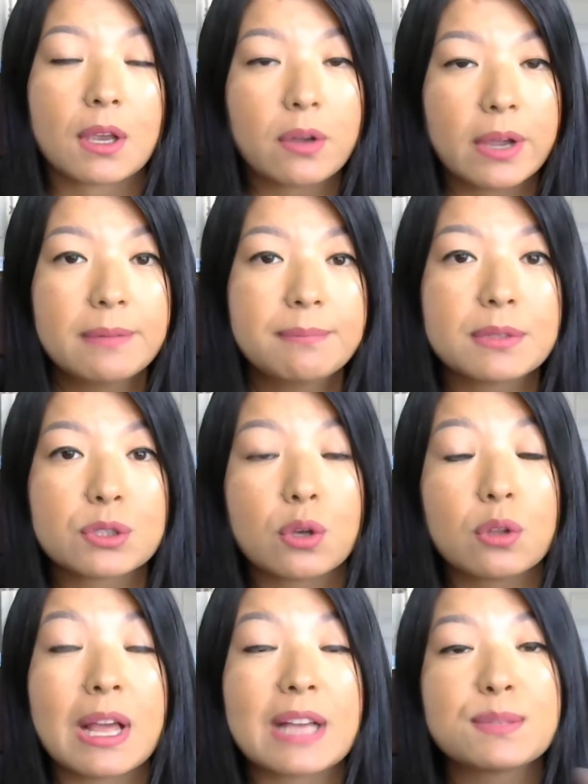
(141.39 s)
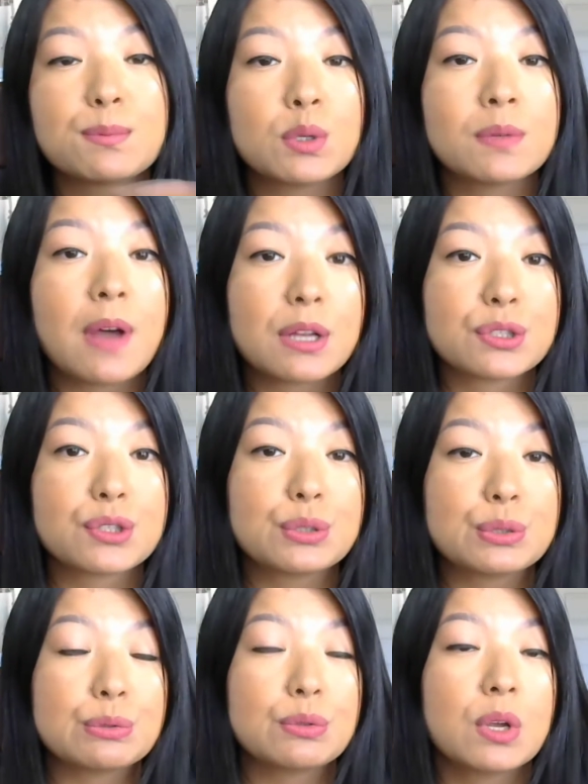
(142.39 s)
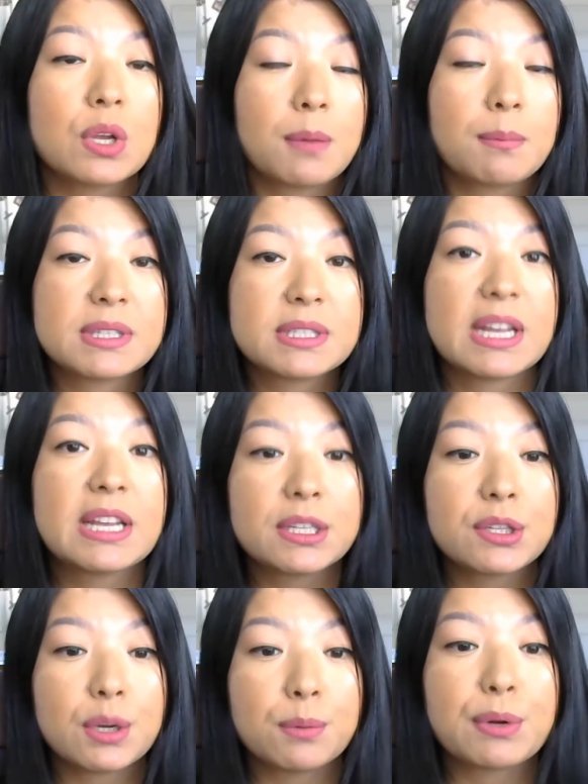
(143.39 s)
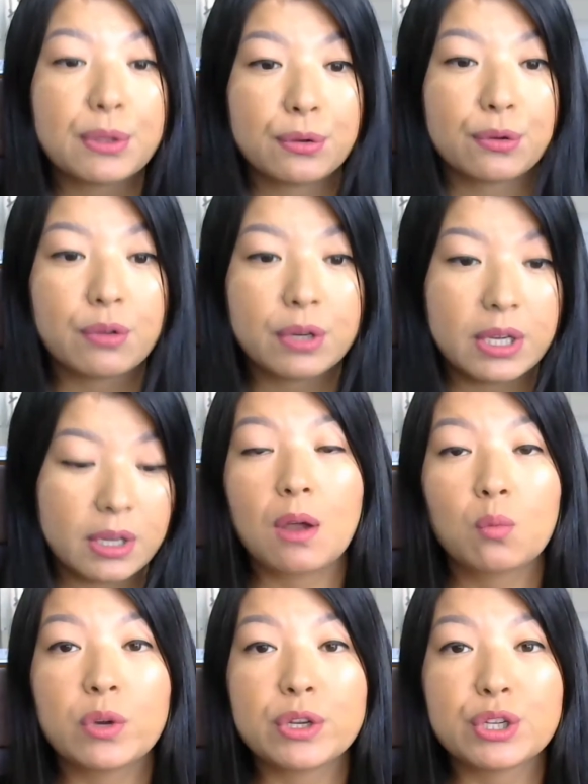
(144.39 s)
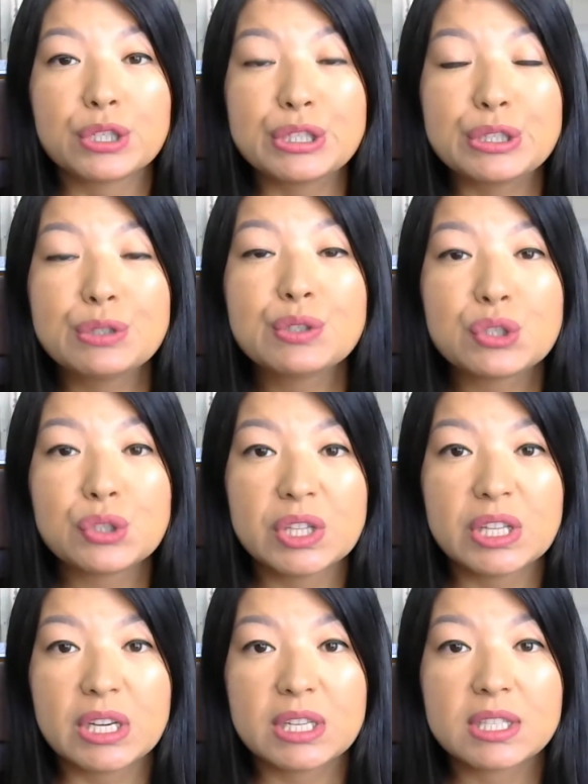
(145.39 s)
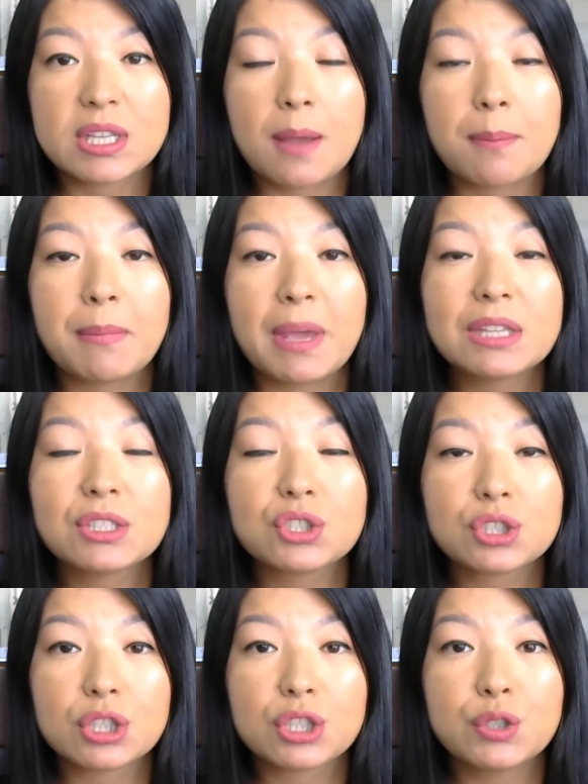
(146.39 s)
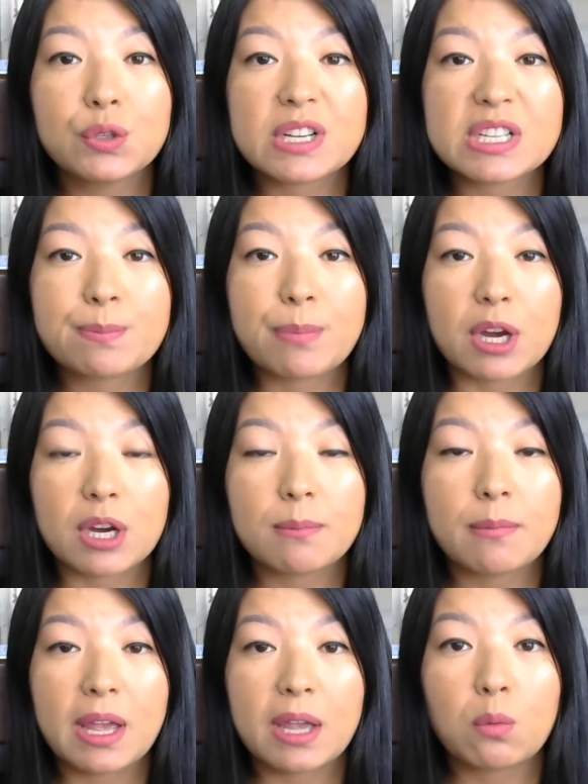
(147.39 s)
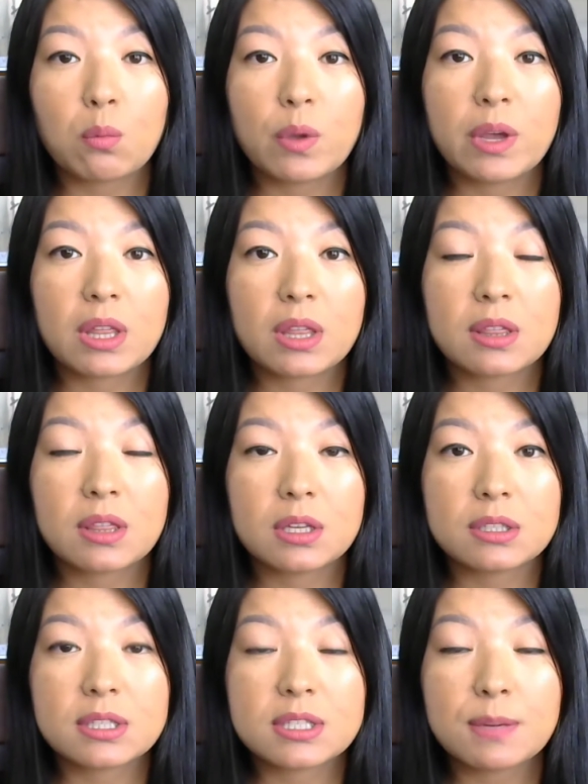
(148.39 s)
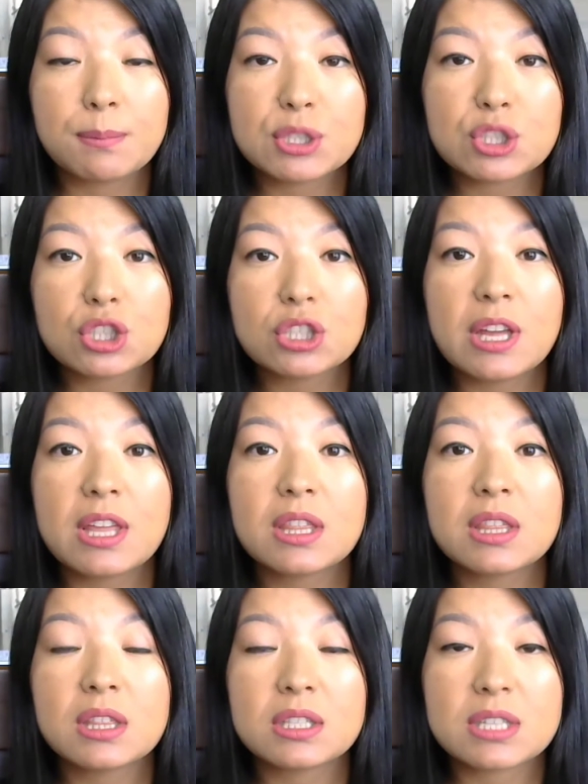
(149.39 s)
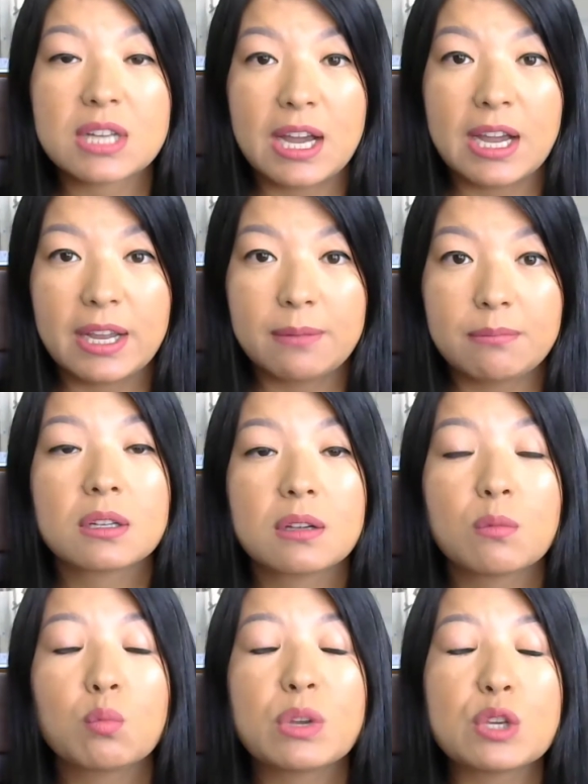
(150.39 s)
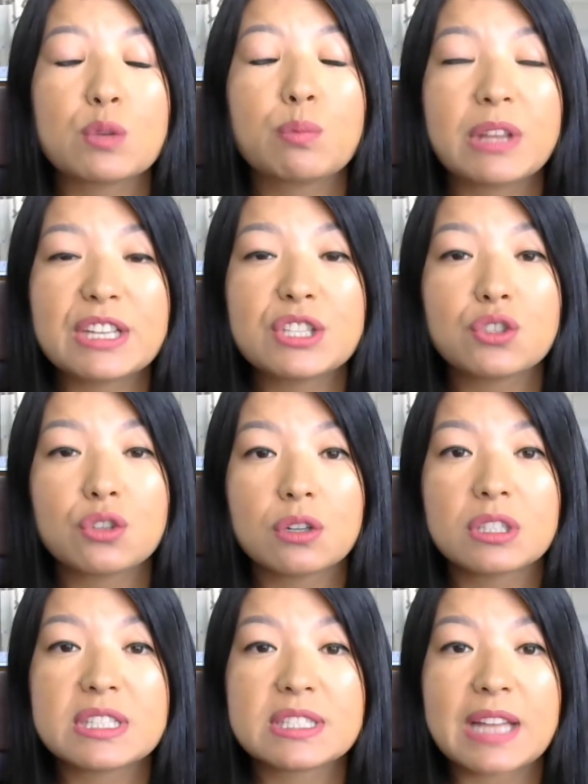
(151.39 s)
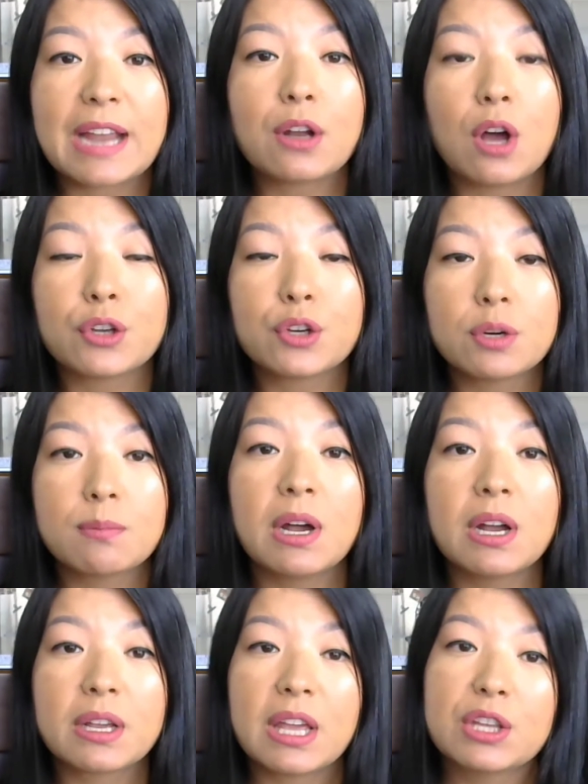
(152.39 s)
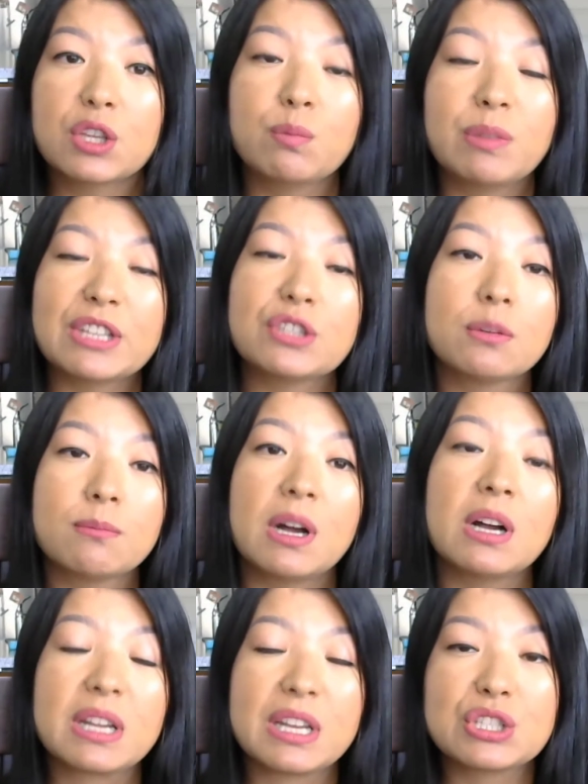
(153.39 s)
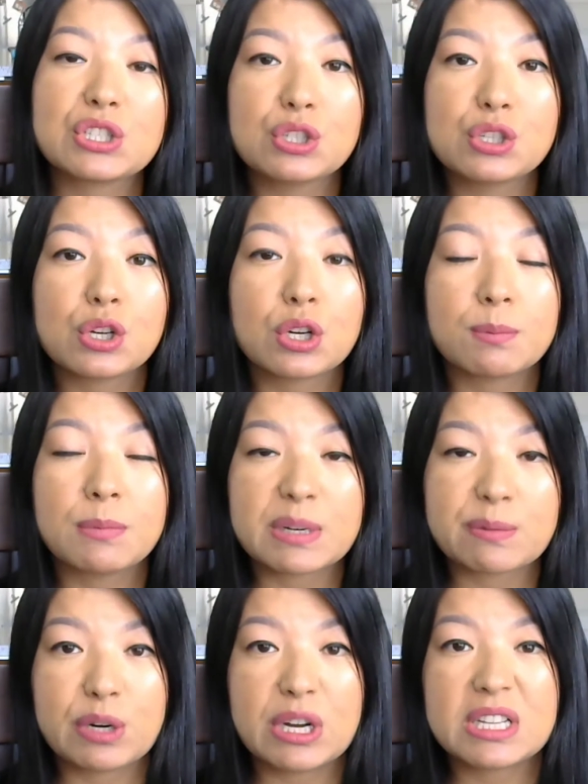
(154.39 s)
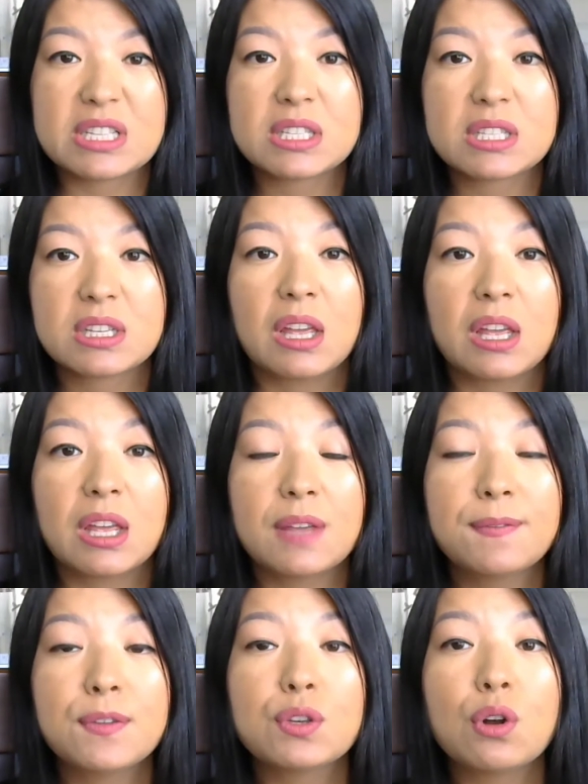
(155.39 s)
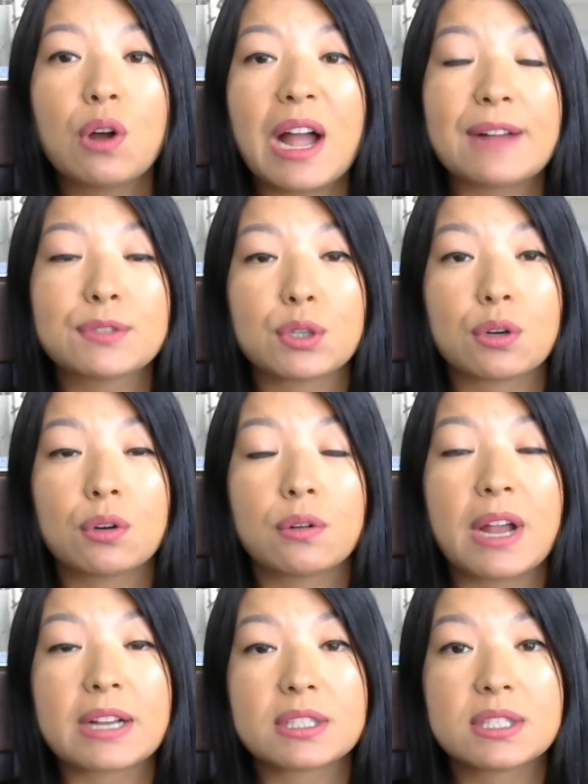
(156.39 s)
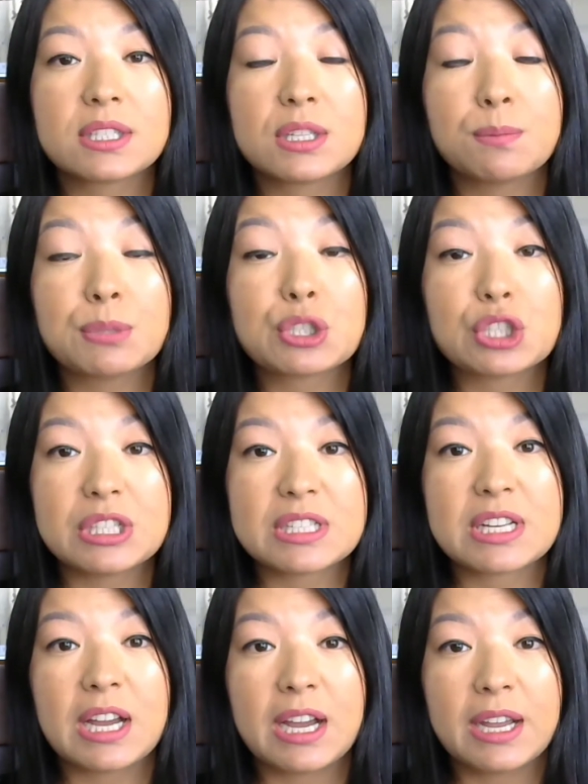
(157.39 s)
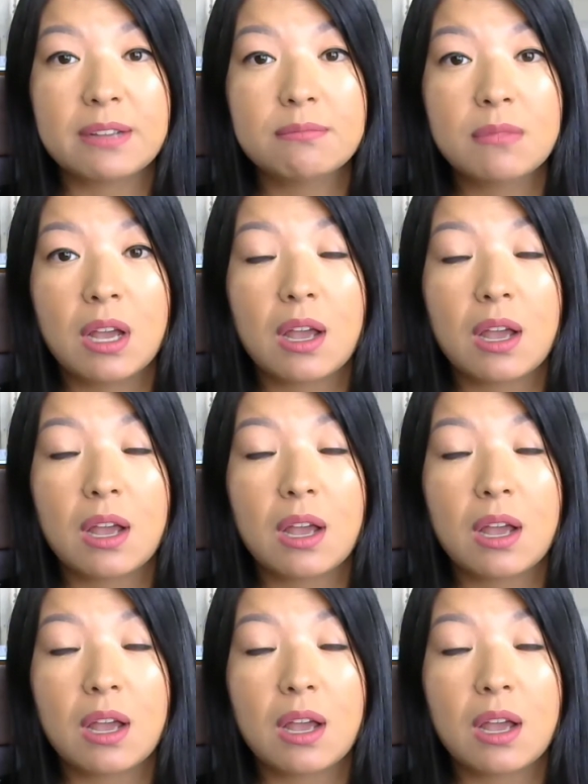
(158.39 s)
Okay, so let's move on to mistake number 3. When you're new to this, make sure you experiment with the temperature and the time. When you place your design on your mug and you place your mug into your mug press, if you don't have to correct temperature and time,